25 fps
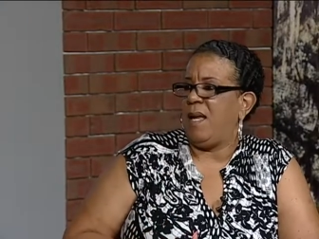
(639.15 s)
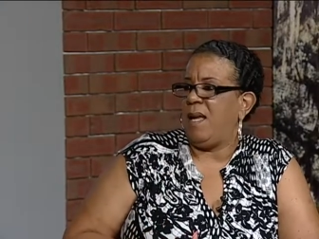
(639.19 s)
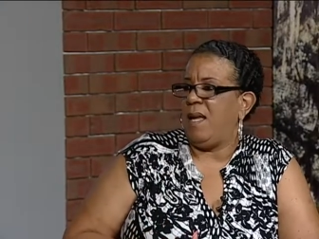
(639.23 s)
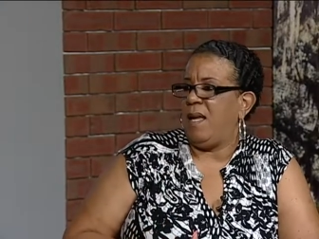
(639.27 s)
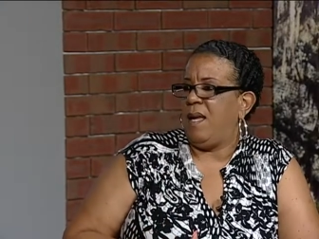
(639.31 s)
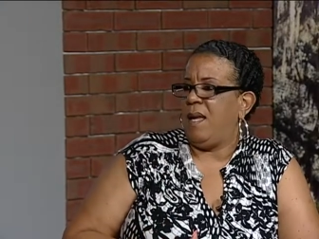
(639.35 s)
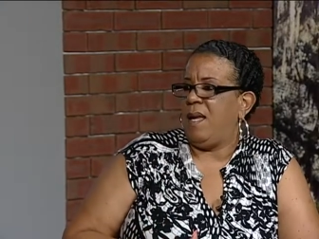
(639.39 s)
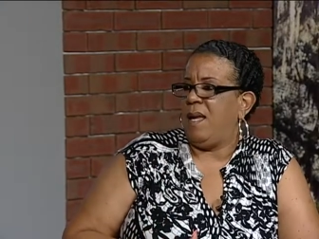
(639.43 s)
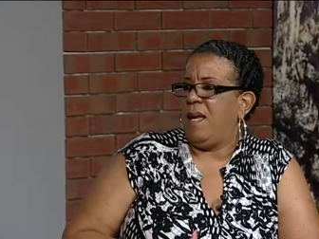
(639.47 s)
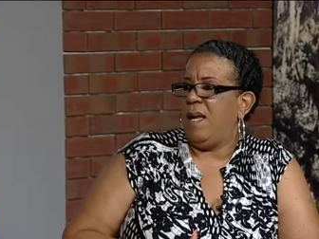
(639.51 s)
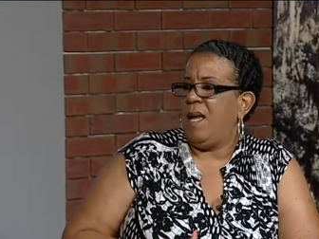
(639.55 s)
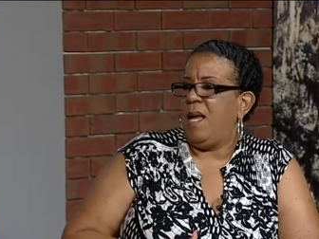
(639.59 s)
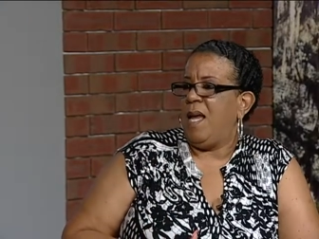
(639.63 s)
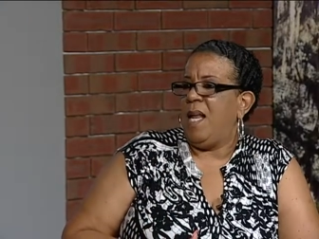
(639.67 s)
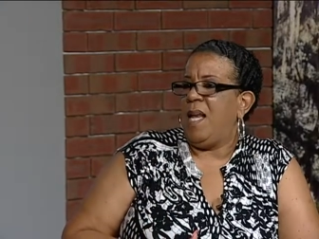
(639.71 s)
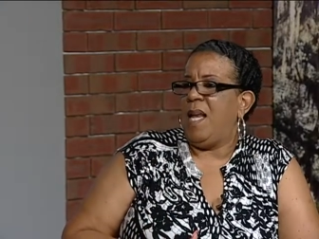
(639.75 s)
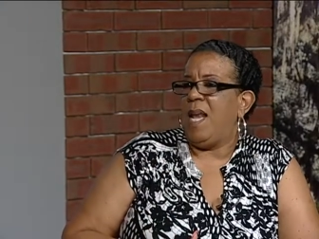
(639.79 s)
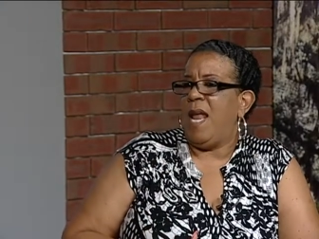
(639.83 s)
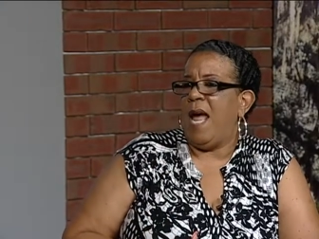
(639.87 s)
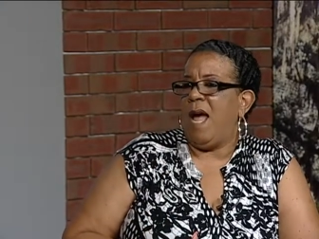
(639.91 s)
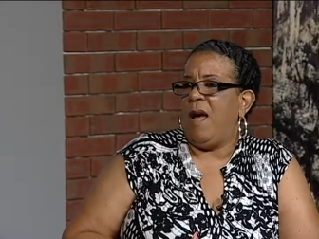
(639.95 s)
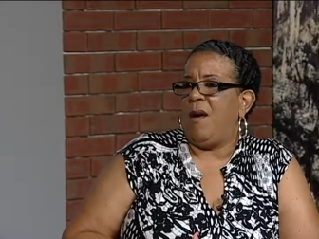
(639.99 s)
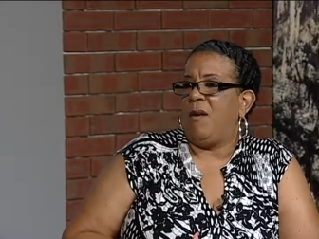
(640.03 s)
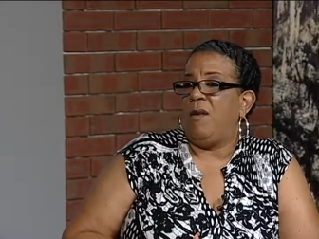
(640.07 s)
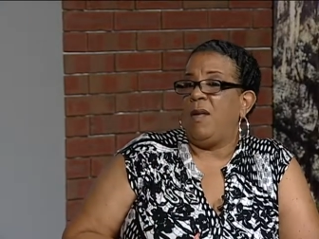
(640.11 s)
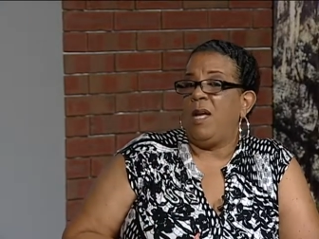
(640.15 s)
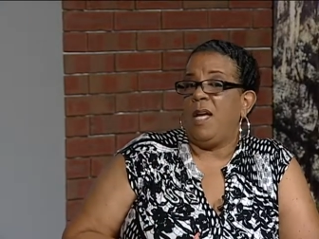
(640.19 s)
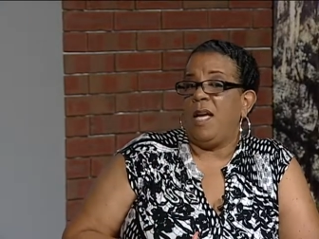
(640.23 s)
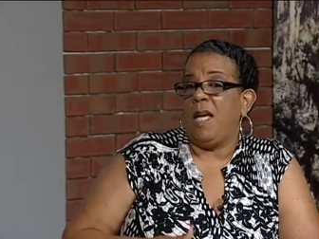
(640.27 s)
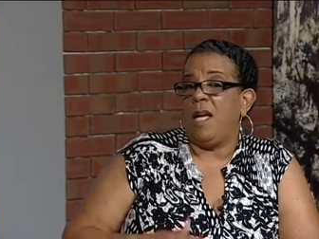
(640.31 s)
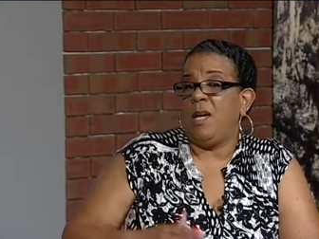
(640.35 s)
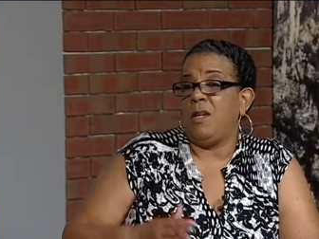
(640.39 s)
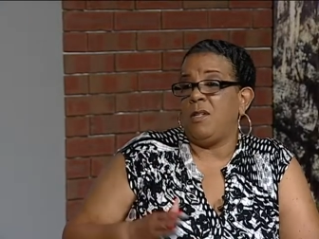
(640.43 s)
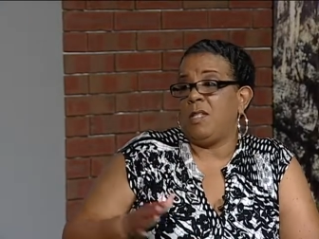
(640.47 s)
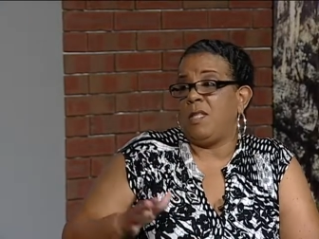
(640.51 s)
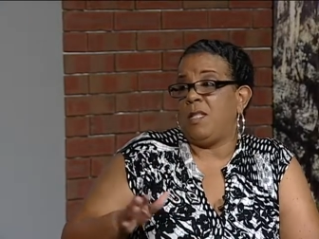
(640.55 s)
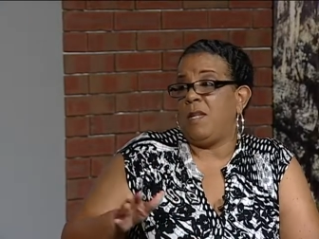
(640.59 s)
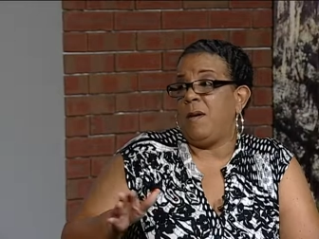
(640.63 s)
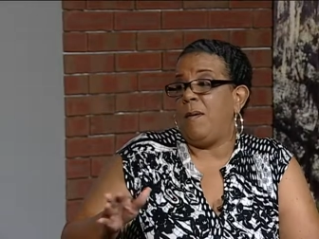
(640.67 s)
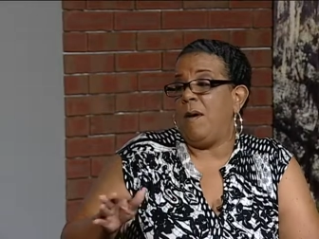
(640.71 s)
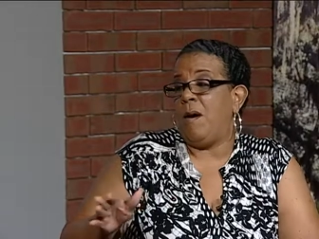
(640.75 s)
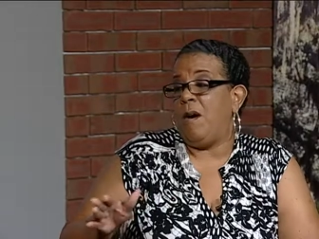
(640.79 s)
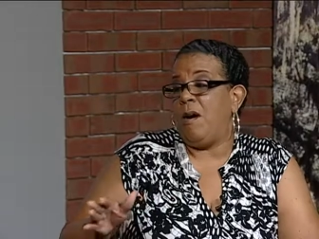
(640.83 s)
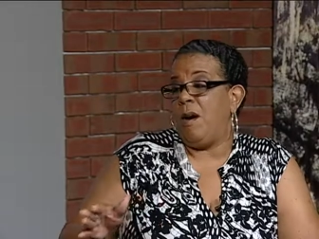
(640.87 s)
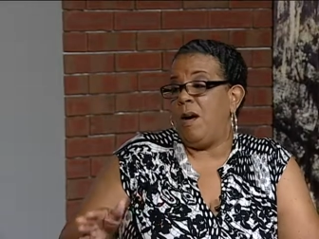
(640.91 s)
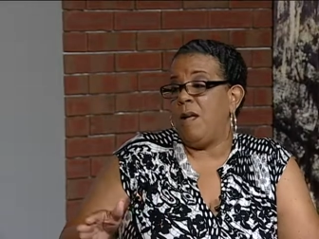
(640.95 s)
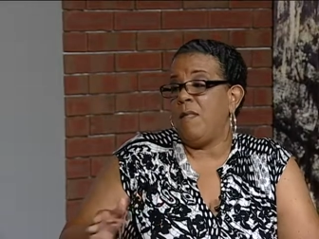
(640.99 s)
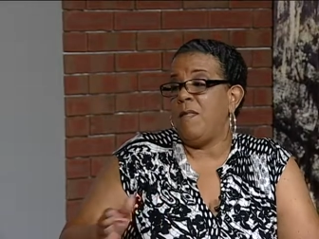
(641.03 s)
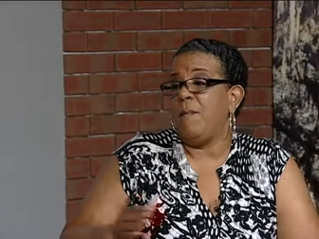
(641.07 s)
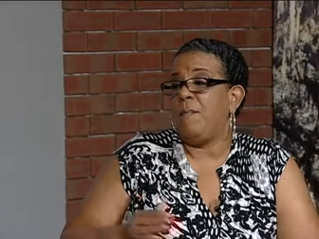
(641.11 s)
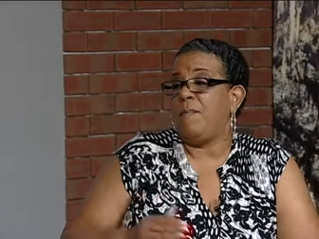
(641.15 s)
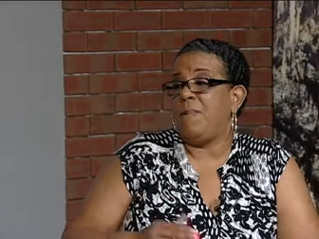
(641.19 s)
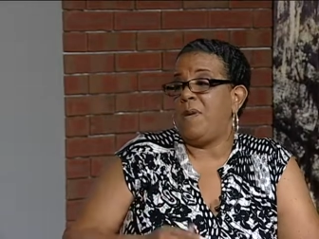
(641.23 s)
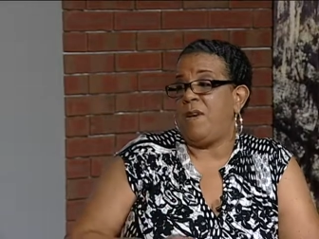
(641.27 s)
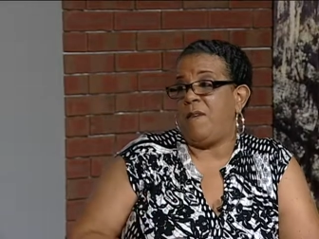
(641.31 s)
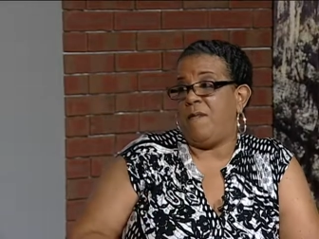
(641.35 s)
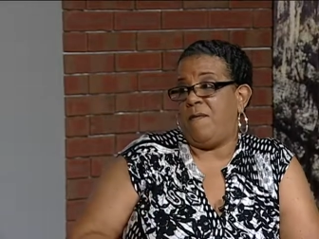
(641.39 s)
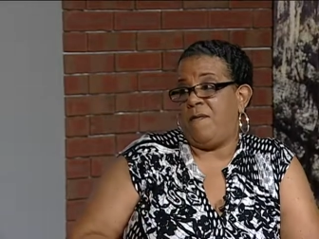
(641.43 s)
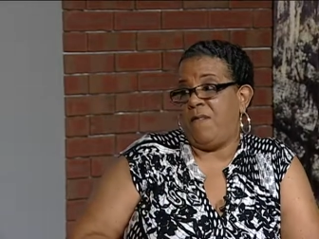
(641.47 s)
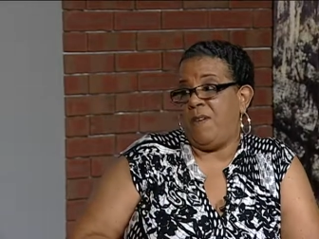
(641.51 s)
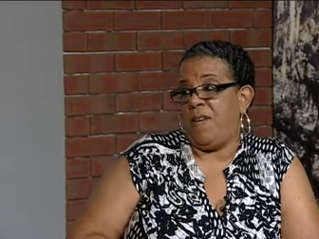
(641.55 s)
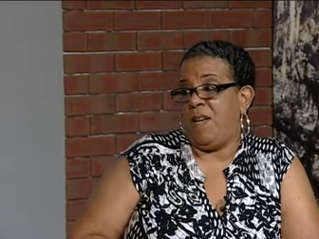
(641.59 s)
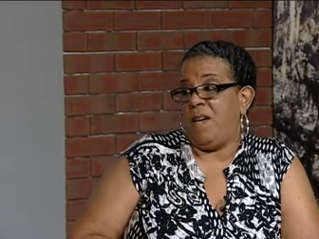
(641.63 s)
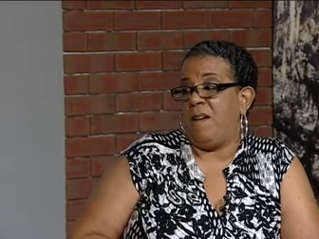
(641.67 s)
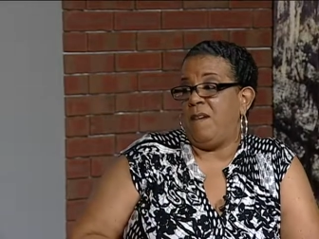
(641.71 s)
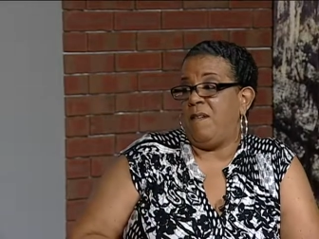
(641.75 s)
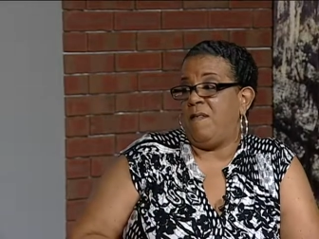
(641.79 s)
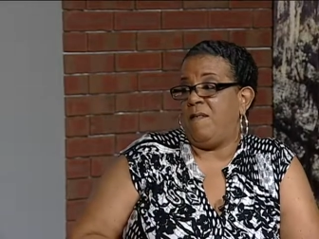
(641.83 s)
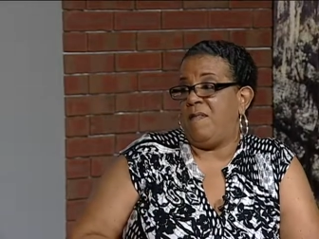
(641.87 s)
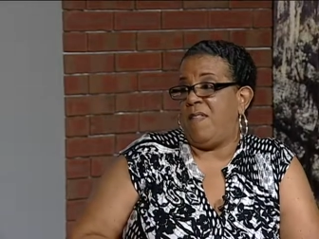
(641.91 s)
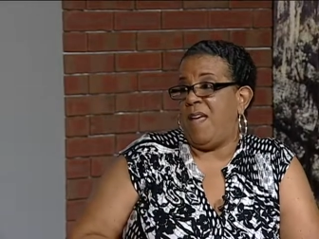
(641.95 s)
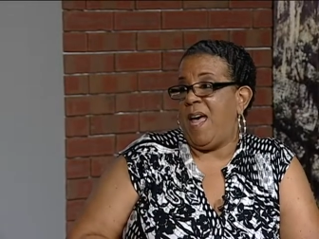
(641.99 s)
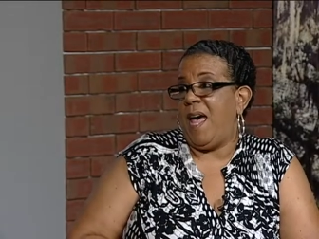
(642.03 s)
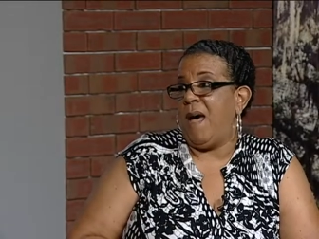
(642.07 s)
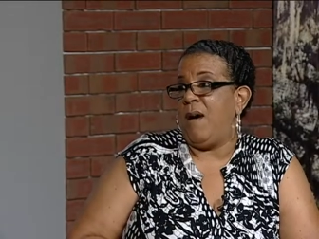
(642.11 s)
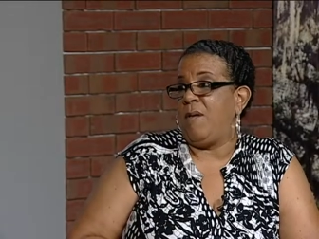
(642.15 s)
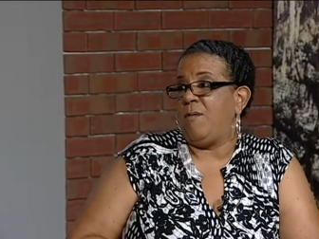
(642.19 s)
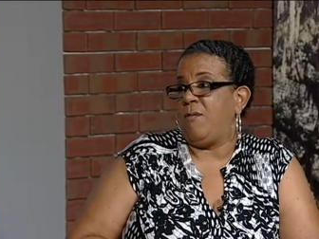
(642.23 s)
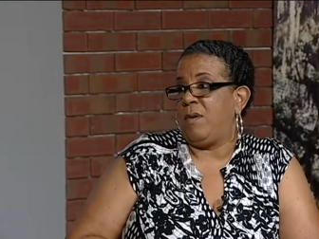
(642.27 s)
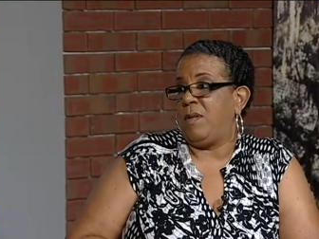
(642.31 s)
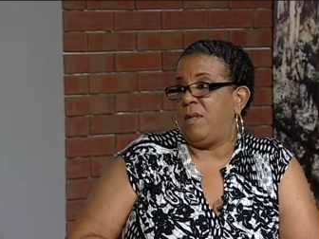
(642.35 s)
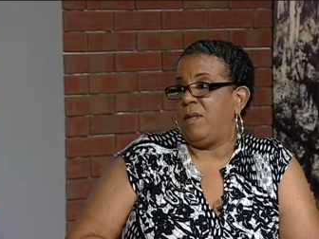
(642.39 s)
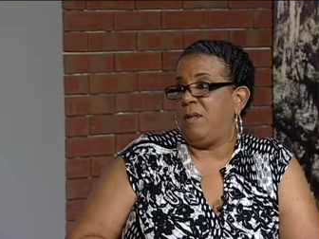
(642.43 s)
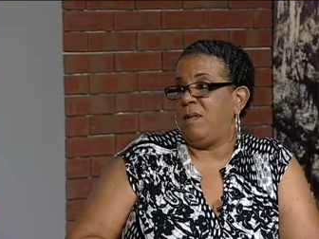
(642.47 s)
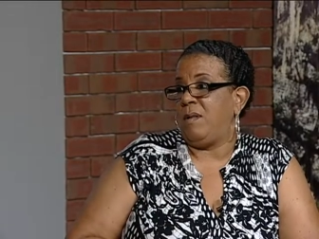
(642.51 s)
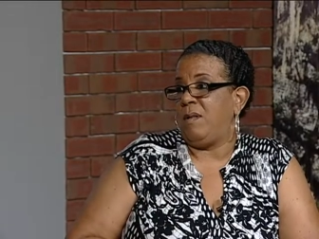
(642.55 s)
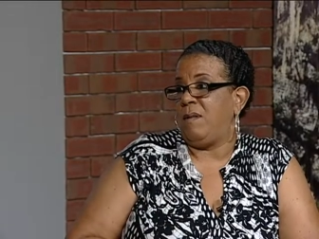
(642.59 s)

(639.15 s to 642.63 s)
All right. Now, here's the other benefit of that one